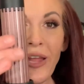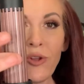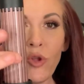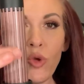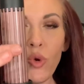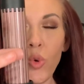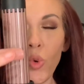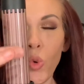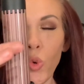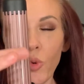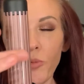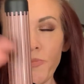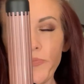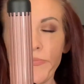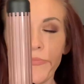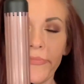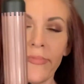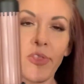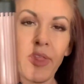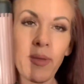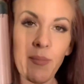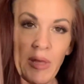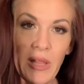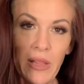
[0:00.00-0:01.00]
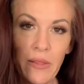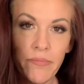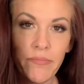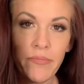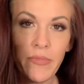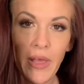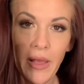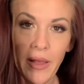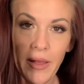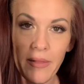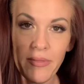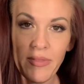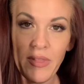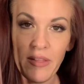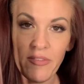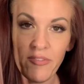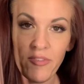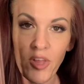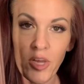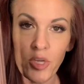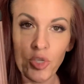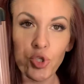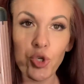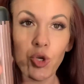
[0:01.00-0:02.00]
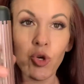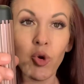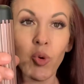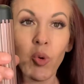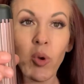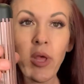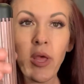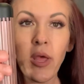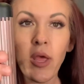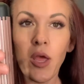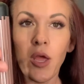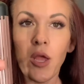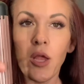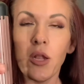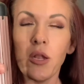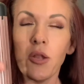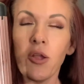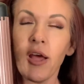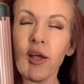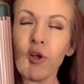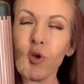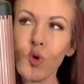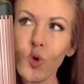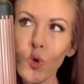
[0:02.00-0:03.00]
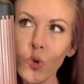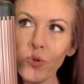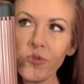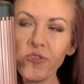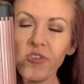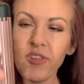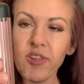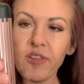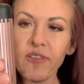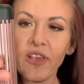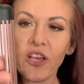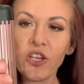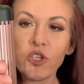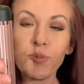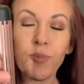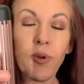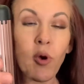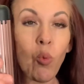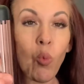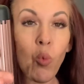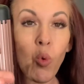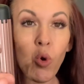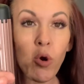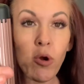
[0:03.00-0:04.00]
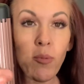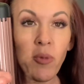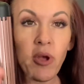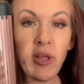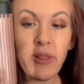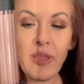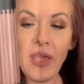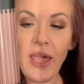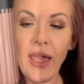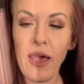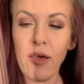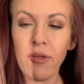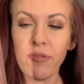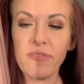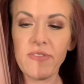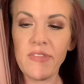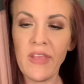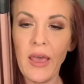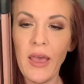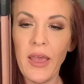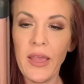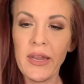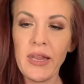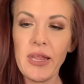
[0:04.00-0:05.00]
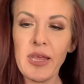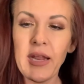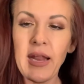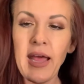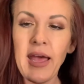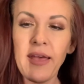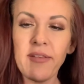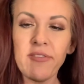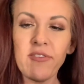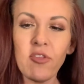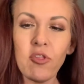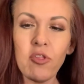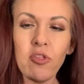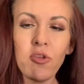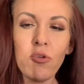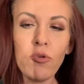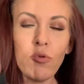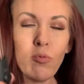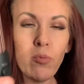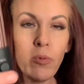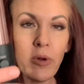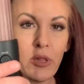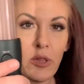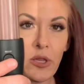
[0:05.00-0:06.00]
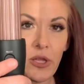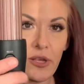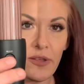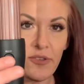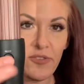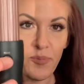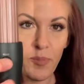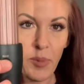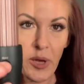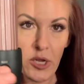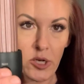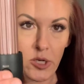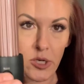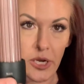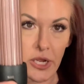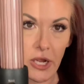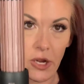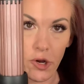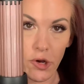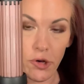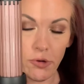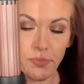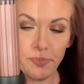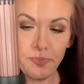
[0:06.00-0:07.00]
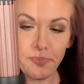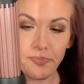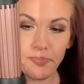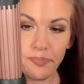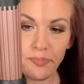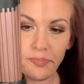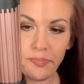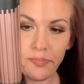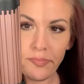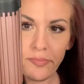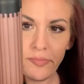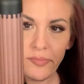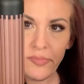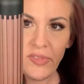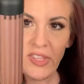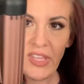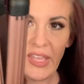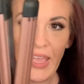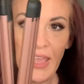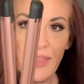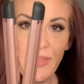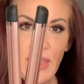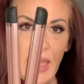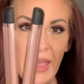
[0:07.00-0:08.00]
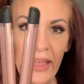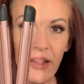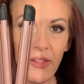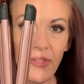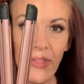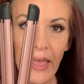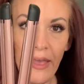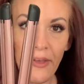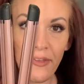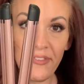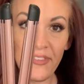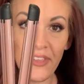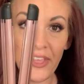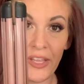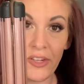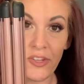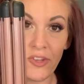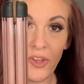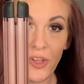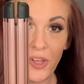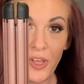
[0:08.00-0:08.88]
cool. That's not true. Not cool to the touch, but warm on the outside. It has a little release button here, and that allows it